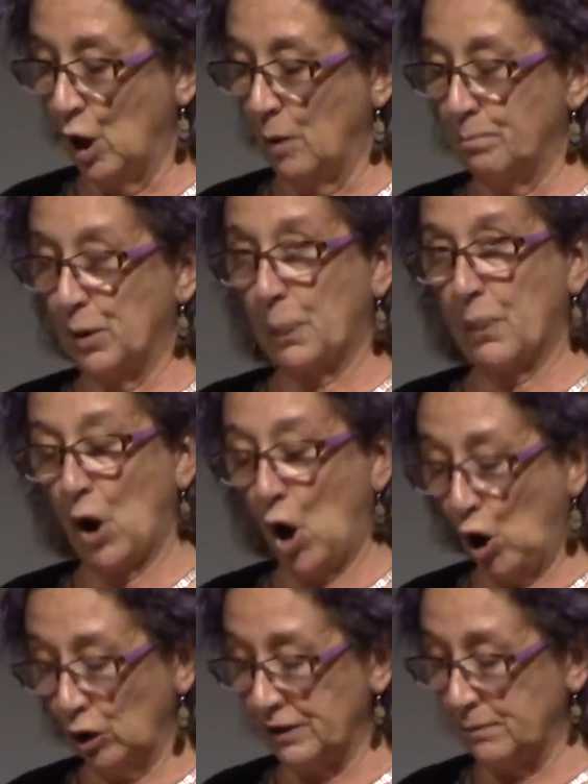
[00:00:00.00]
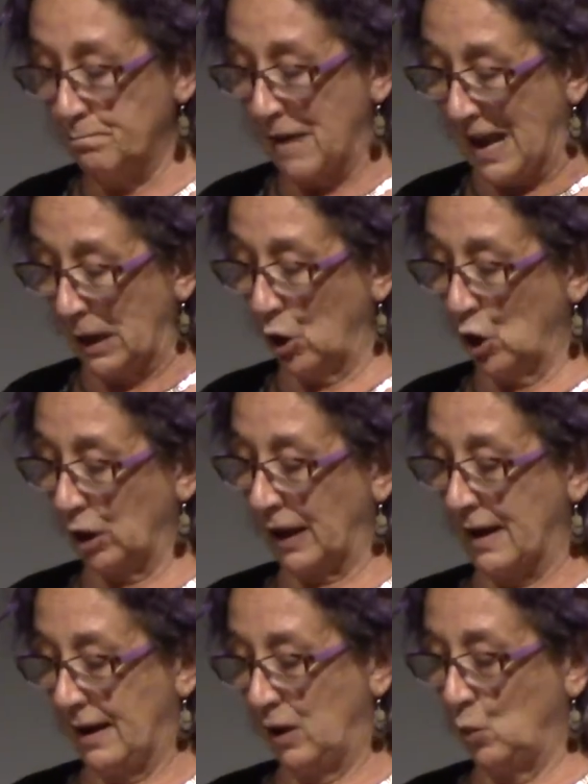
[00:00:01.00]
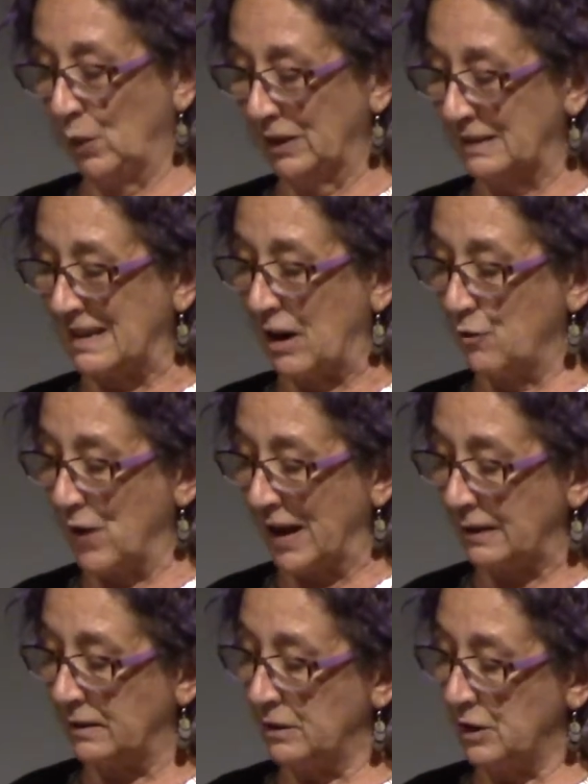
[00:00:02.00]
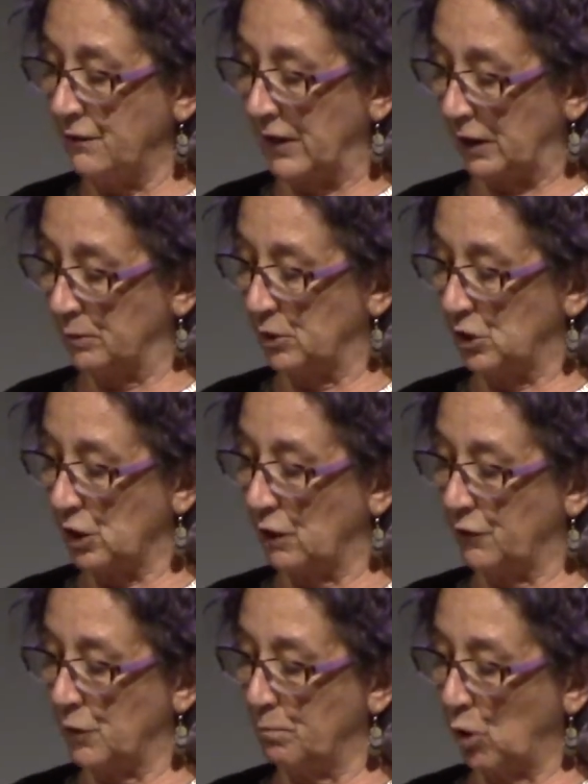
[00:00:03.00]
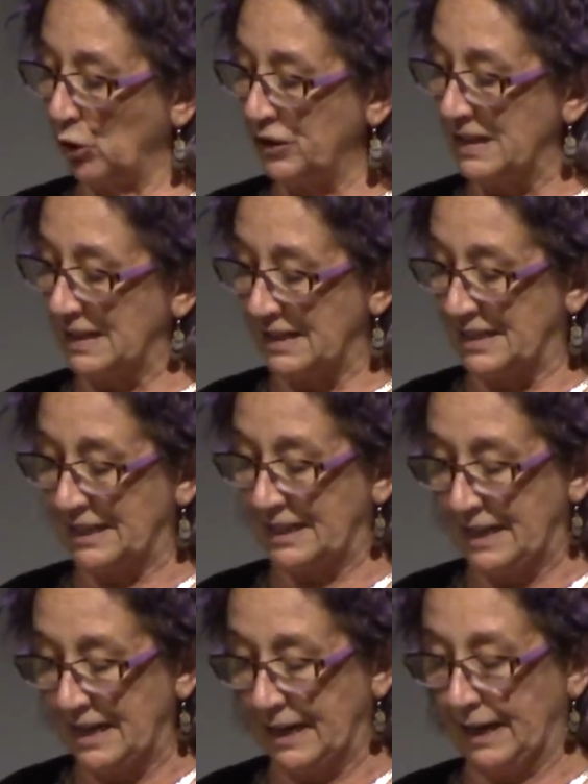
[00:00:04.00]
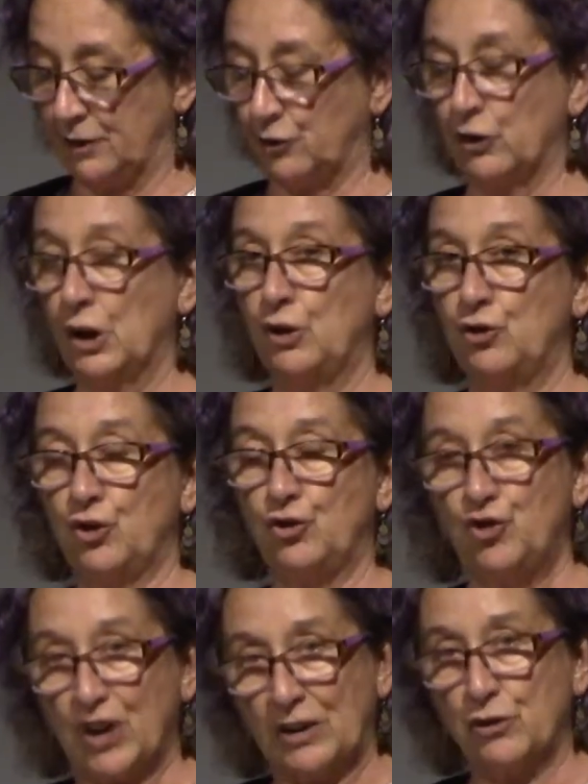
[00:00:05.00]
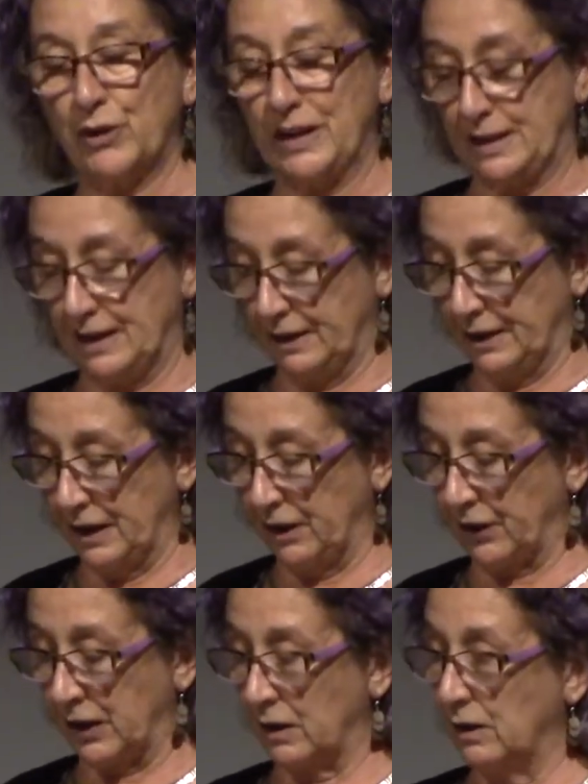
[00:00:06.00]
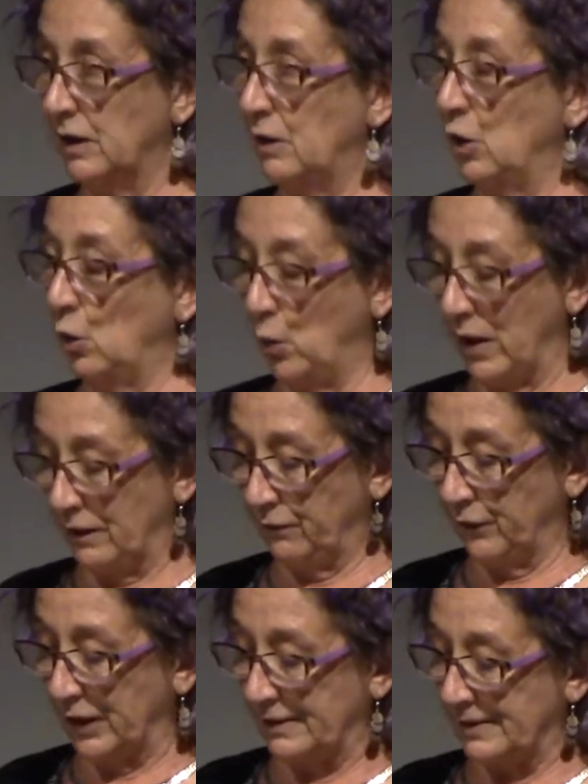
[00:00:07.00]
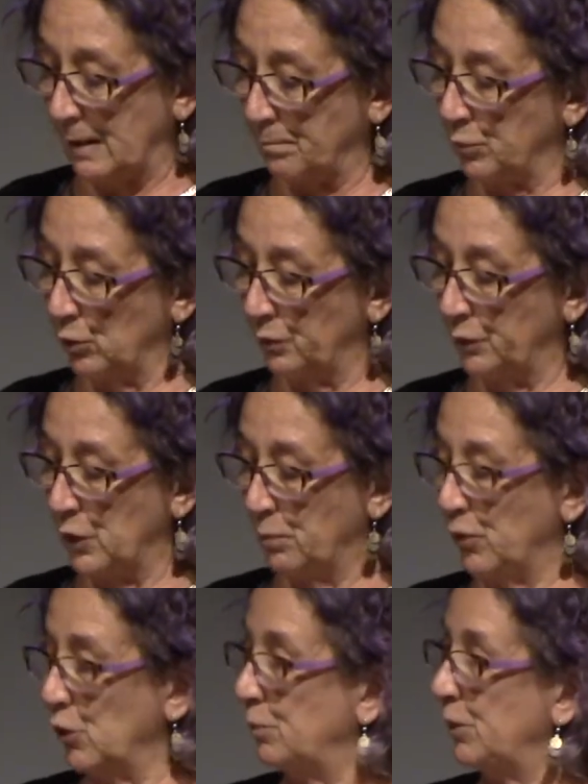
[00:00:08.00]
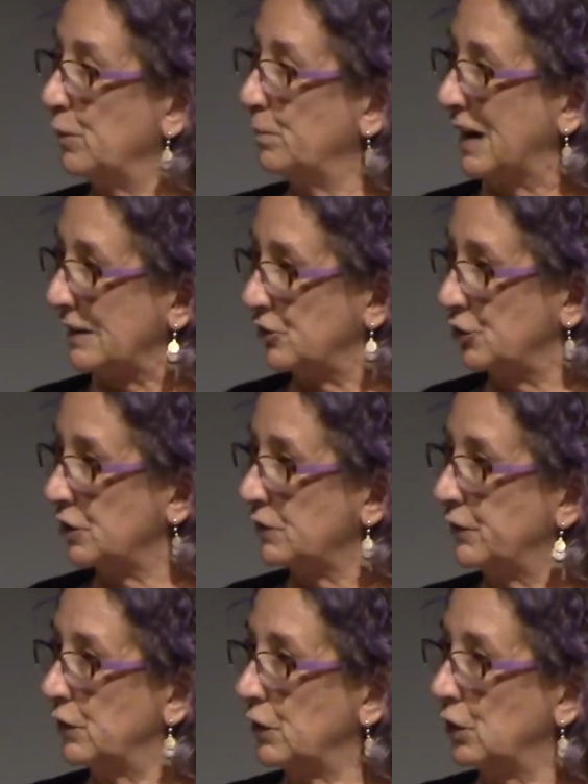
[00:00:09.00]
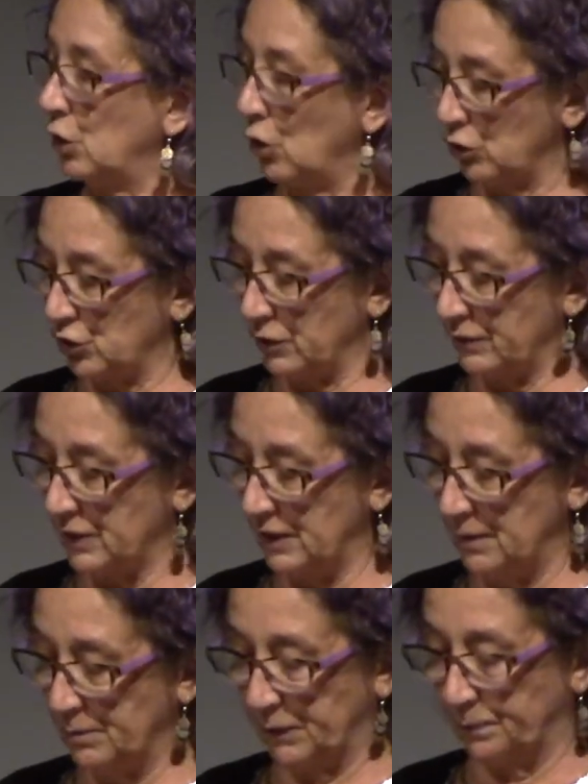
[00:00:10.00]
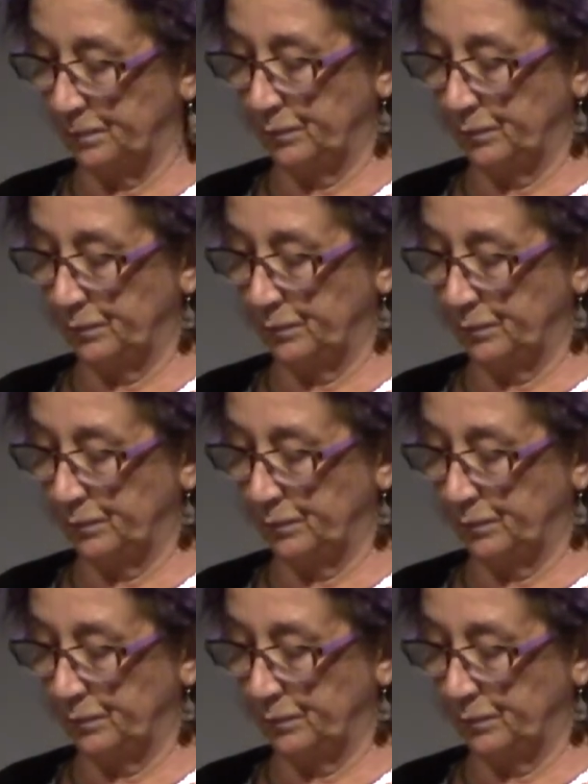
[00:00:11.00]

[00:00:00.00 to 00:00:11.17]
But the hotter male arche will direct the development of the body that it needs to generate in another, with, for example, the appropriate passages for the concoction of semen